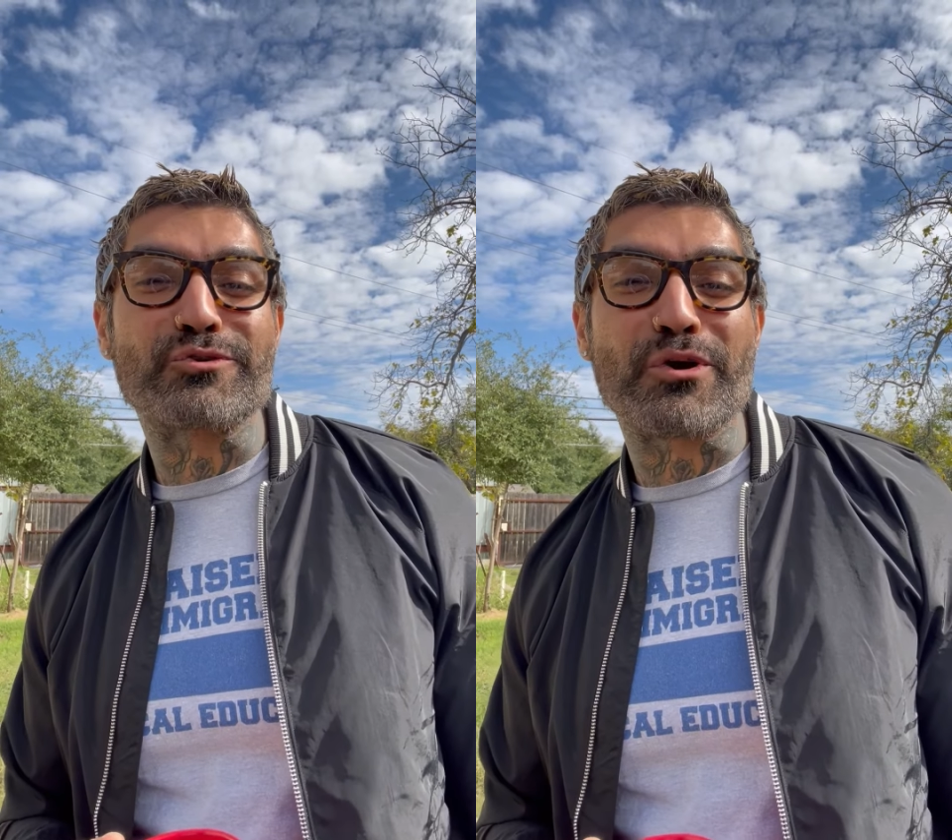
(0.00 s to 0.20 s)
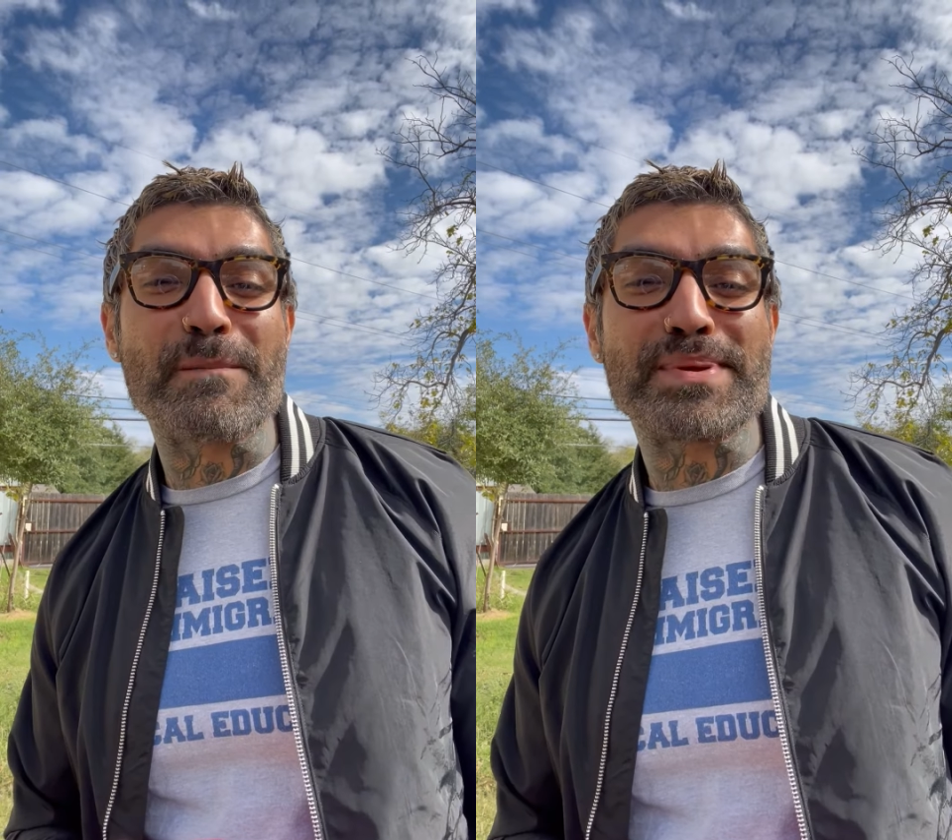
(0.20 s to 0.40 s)

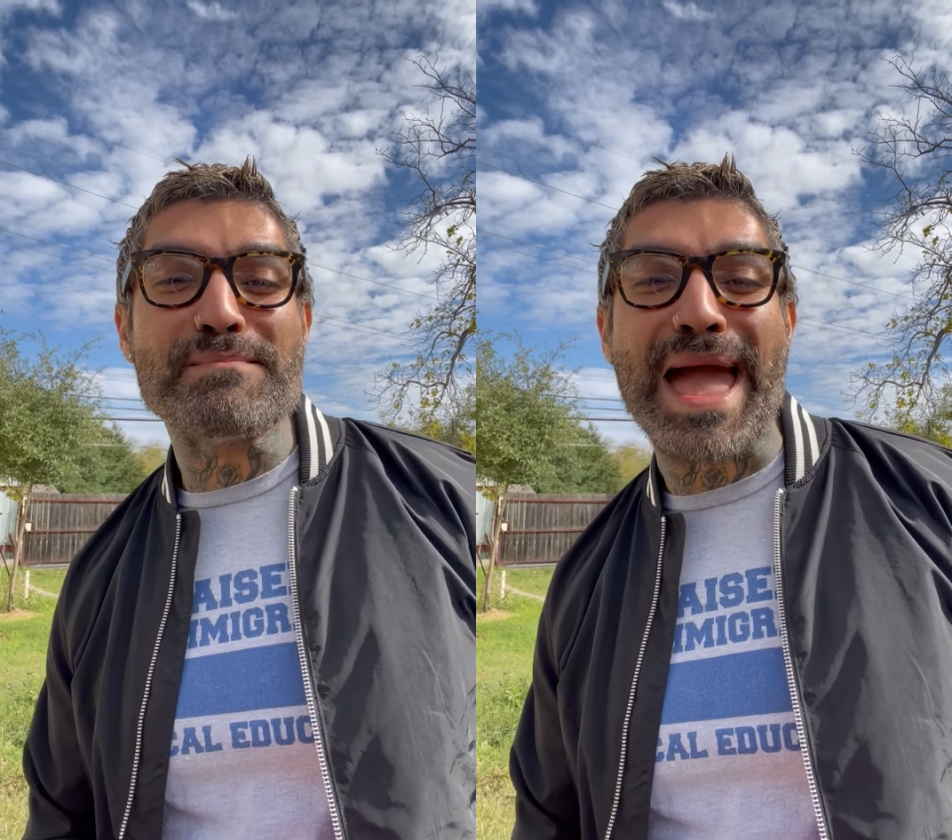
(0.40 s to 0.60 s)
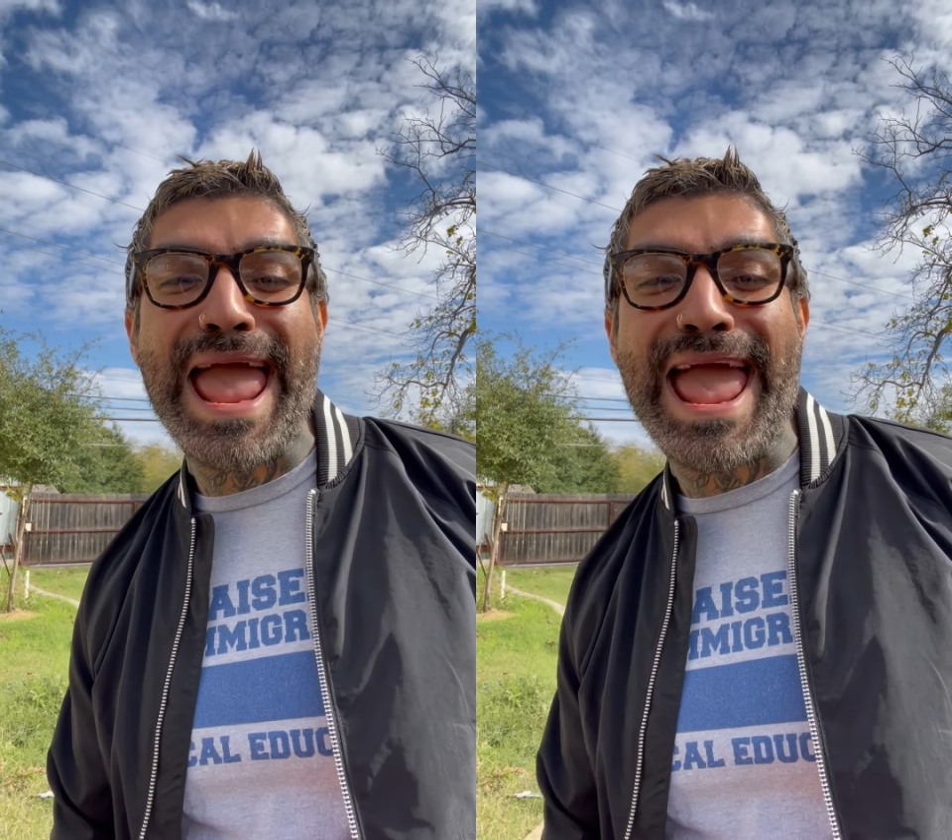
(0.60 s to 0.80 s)
grumpy
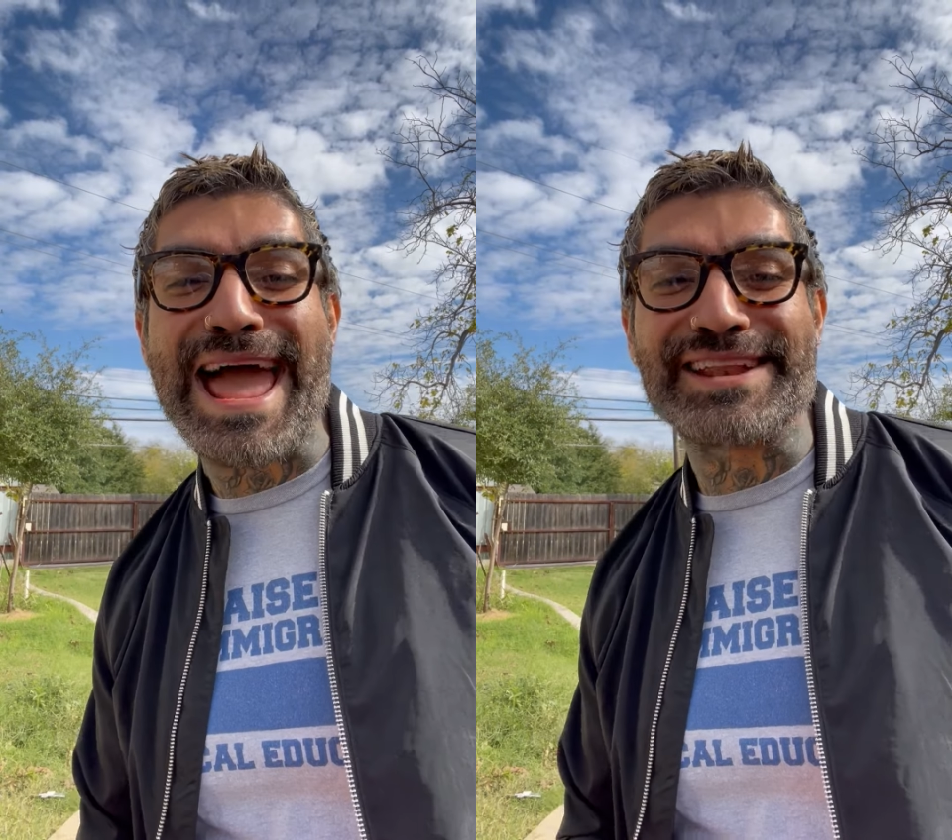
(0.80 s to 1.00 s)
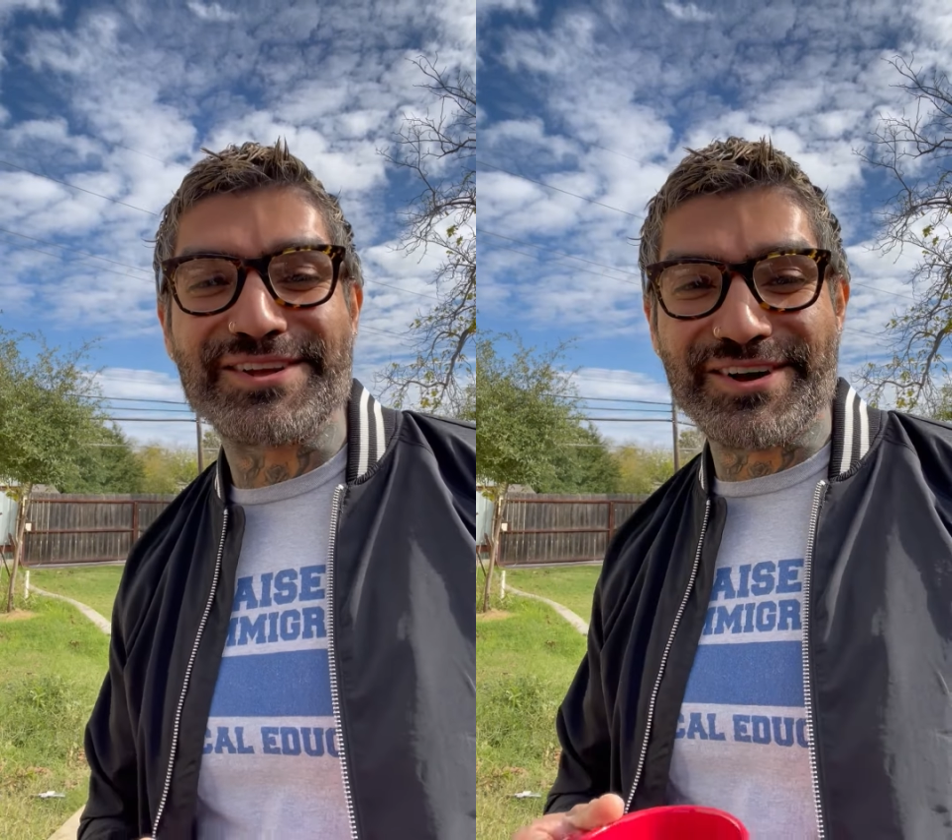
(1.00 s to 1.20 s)

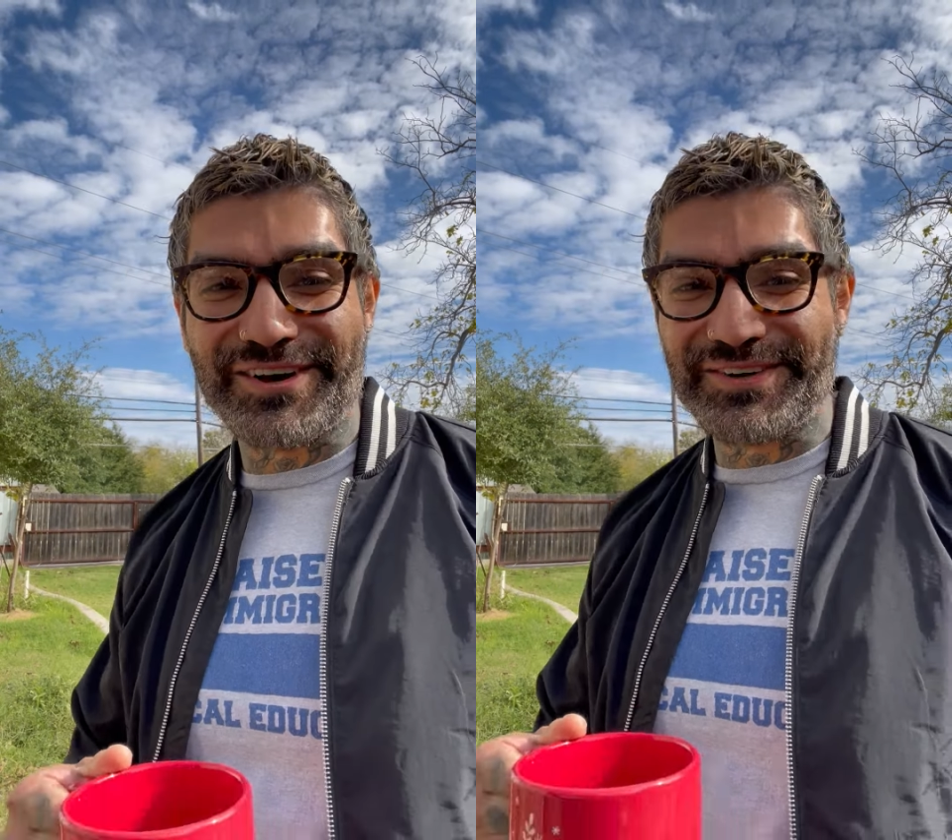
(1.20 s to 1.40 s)
man, you know?